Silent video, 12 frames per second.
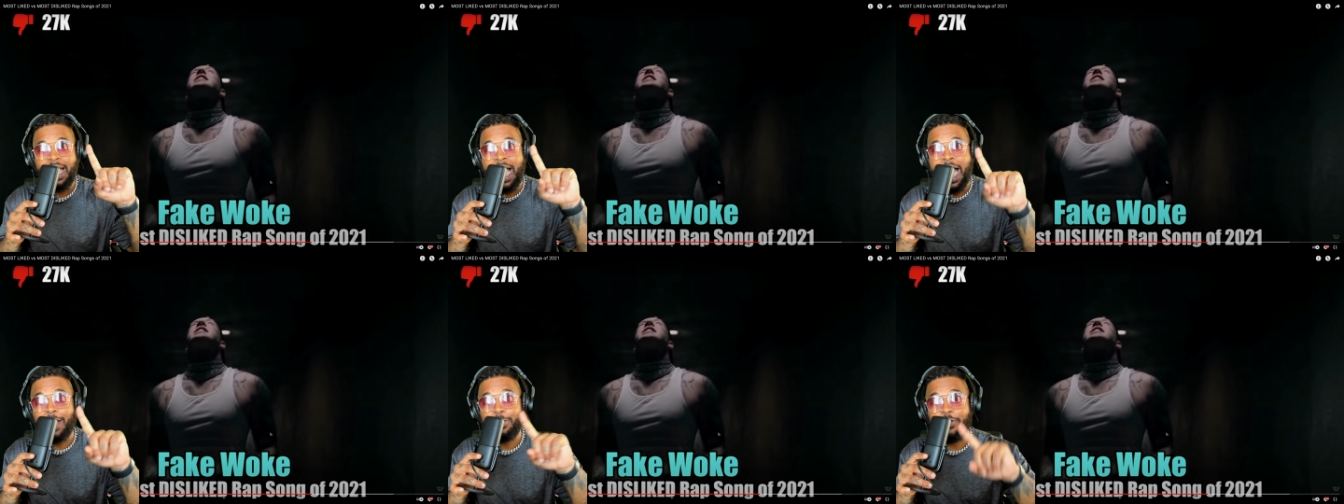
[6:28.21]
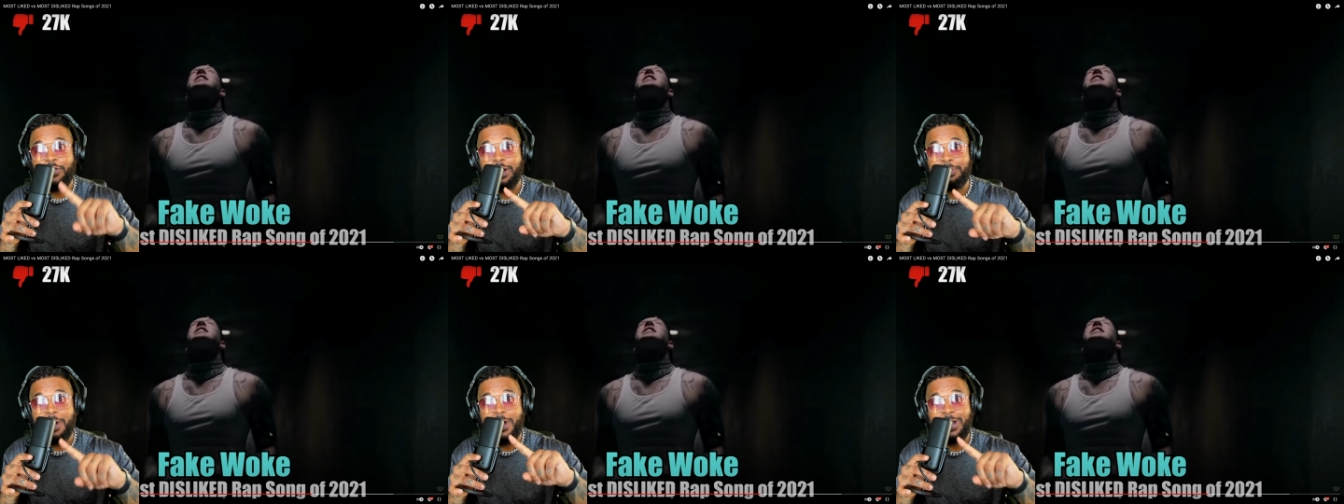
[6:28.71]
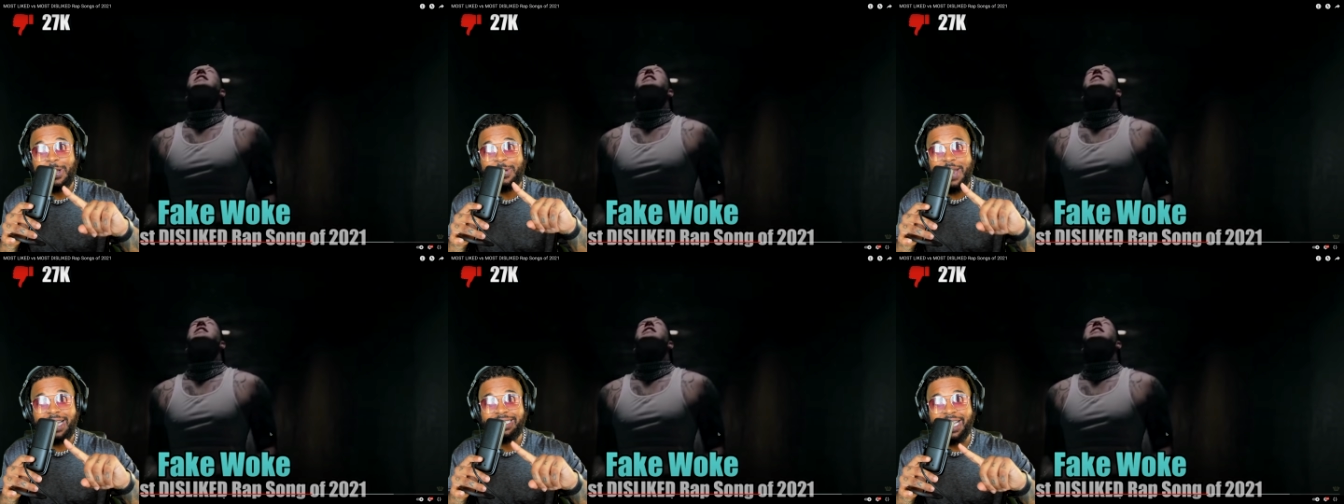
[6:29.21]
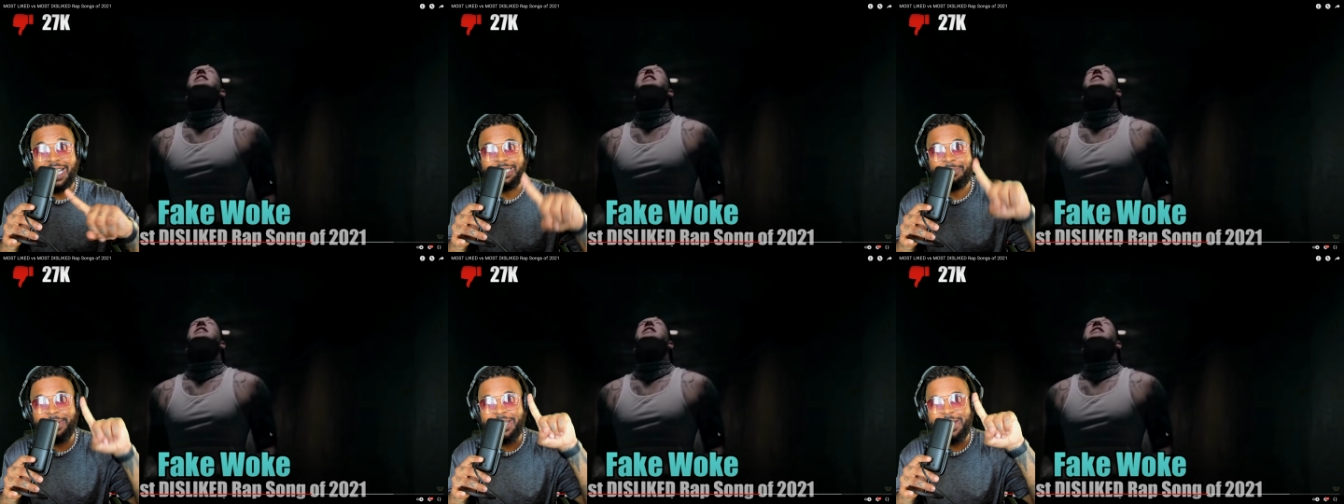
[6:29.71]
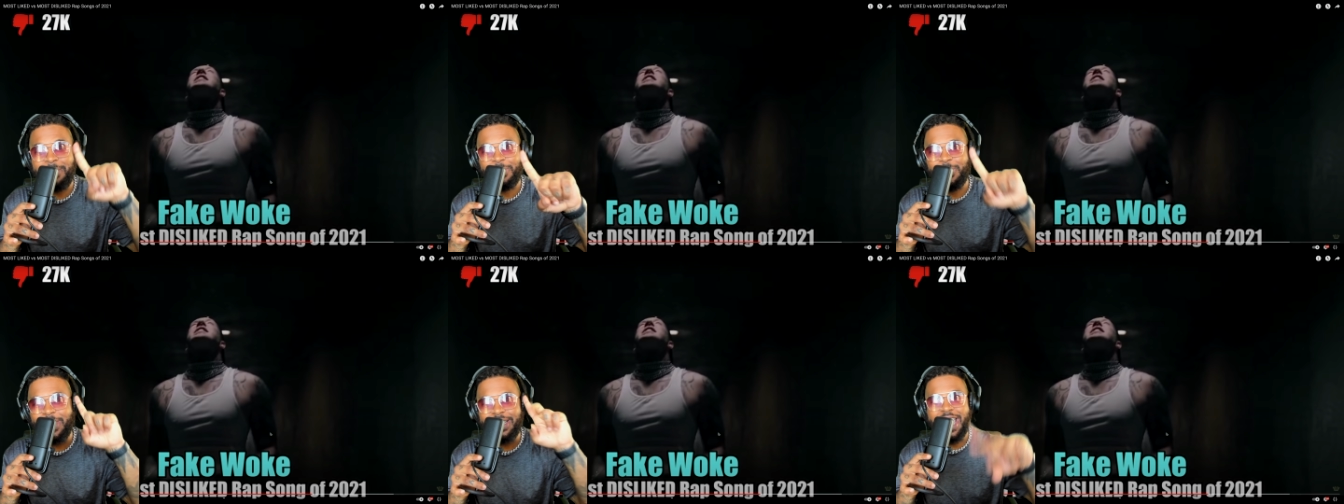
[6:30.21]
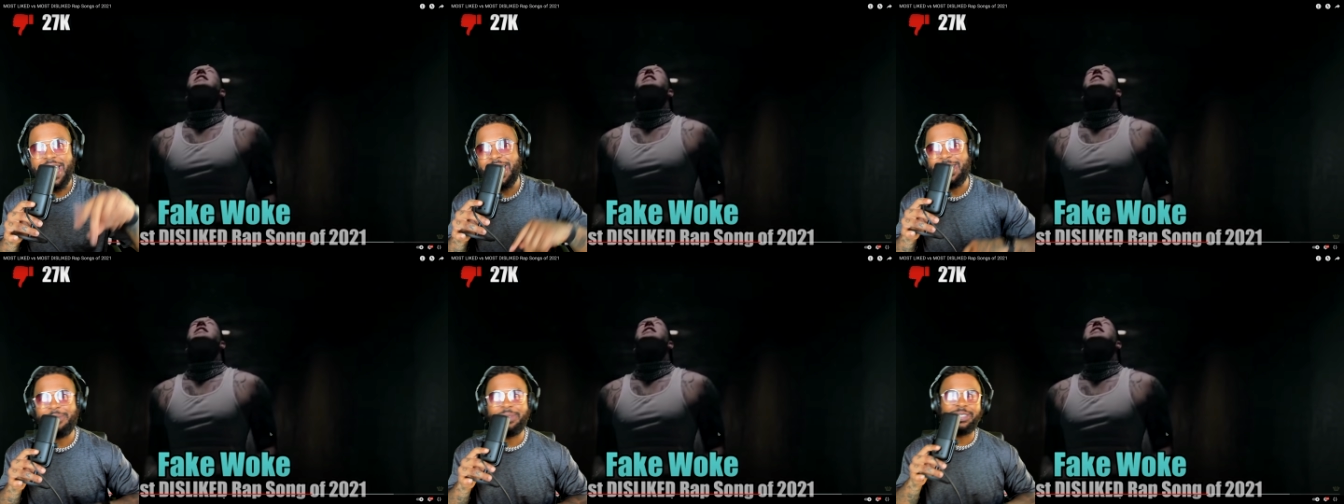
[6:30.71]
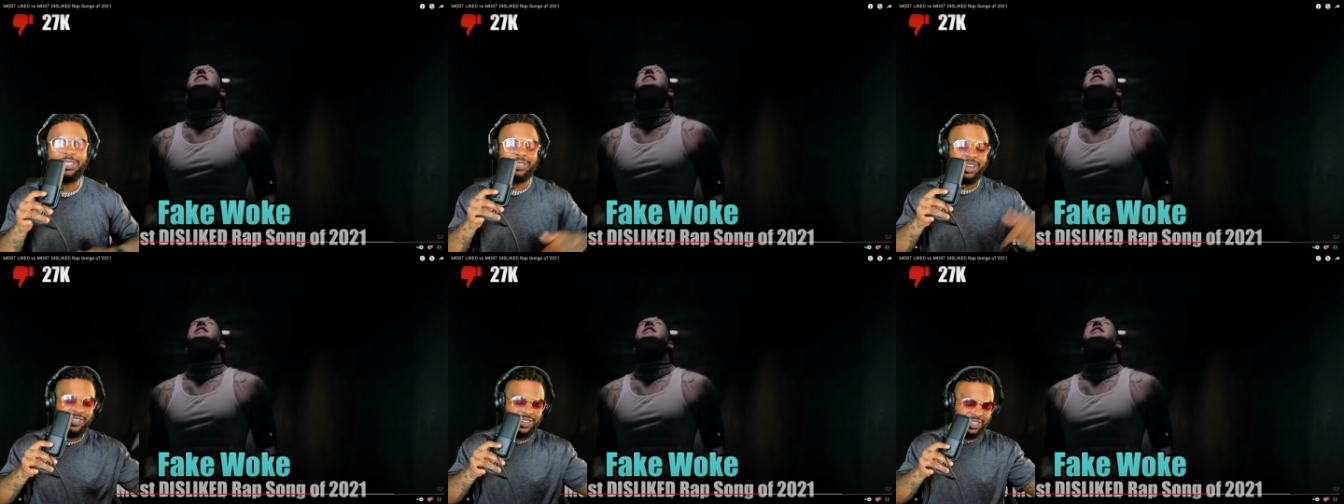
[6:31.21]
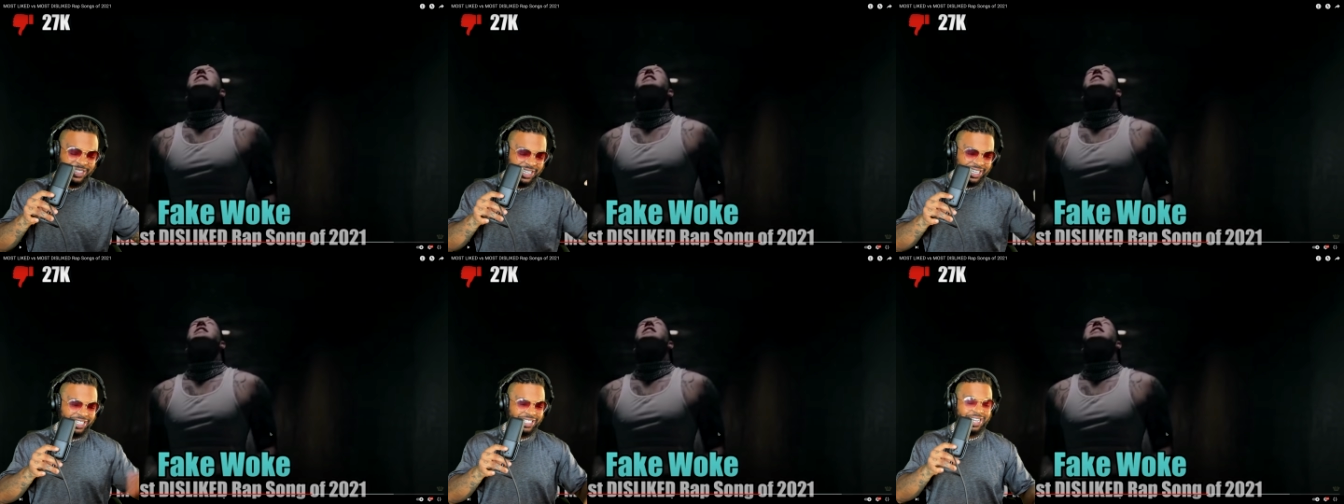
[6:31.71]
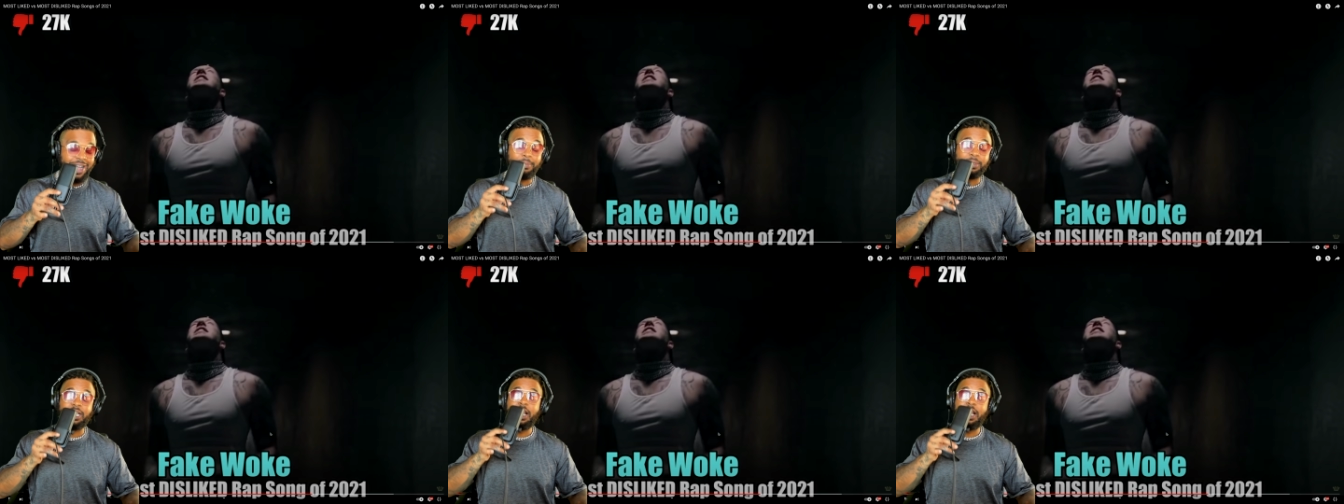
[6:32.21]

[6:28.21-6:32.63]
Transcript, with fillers: how do you feel about Lil Nas X being number one and number two? Let me know down in the comments.